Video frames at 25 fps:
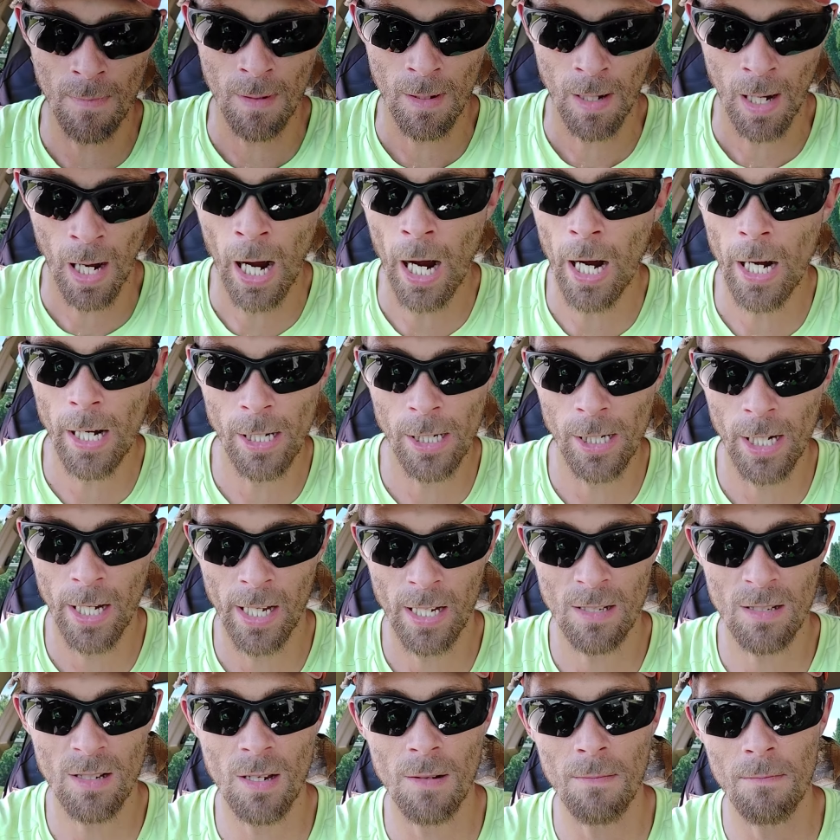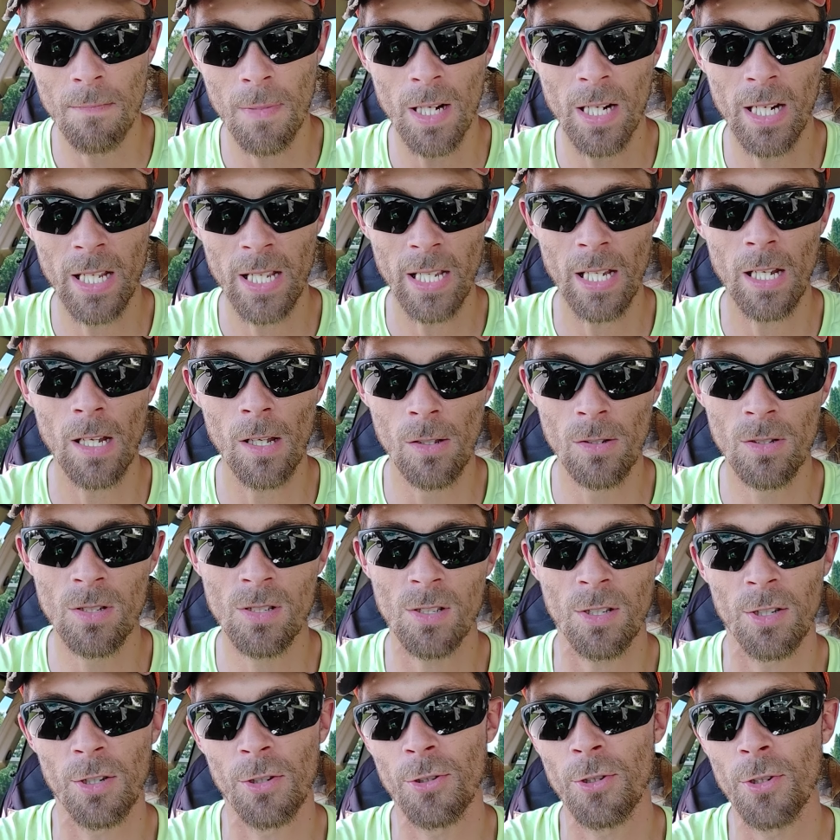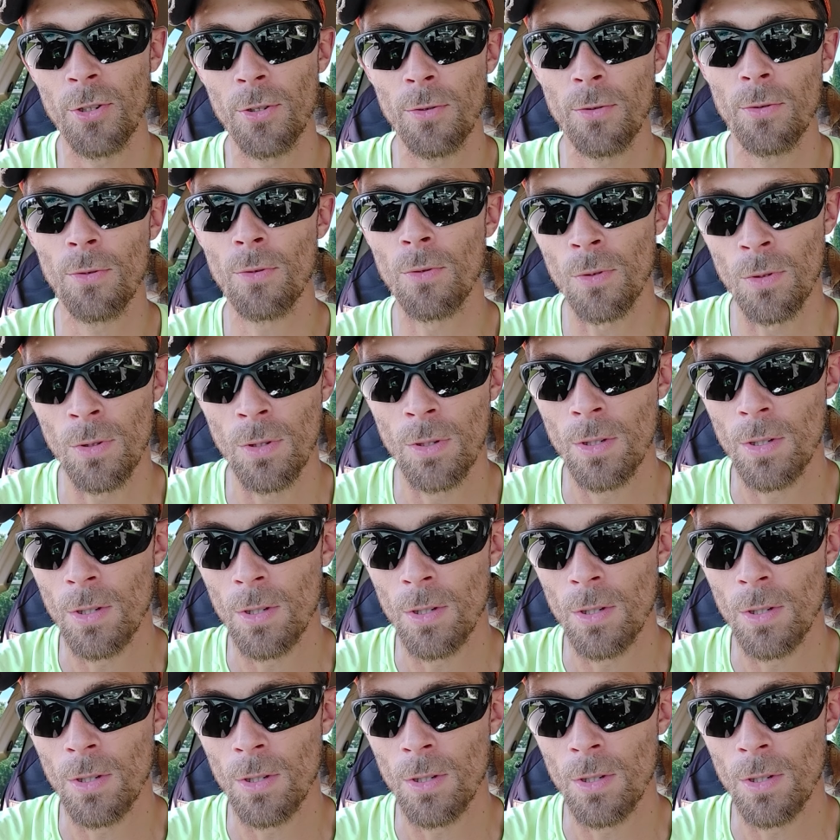hiring somebody else to do